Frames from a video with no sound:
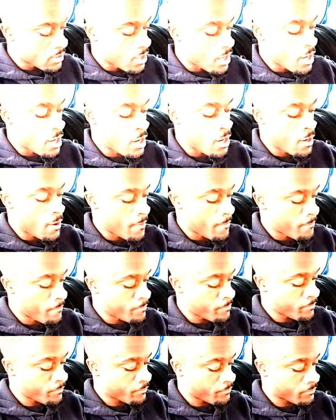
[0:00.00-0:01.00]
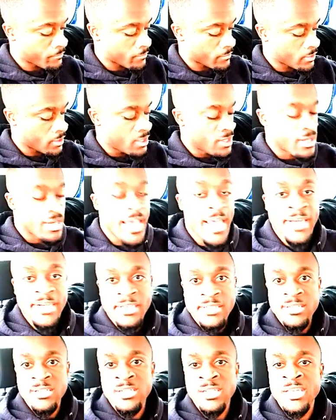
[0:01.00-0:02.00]
And
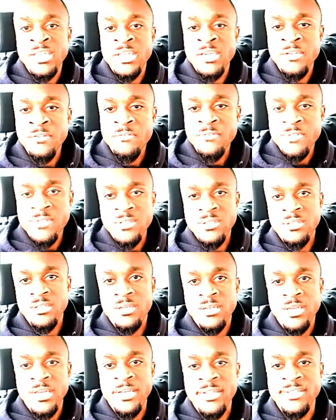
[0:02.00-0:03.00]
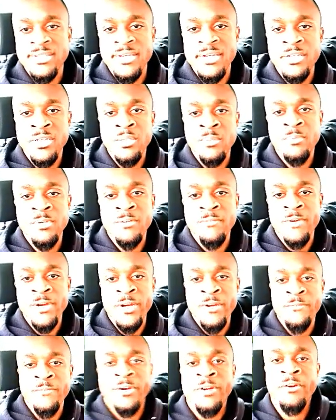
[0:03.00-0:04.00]
its leaves can tend to be
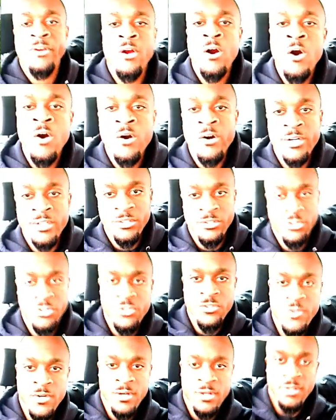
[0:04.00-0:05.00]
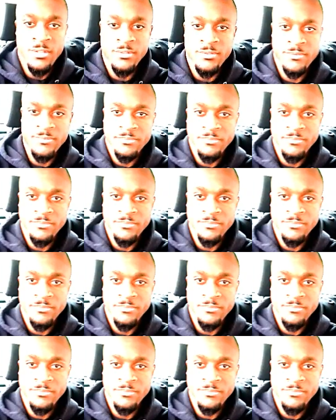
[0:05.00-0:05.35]
very hard and strong.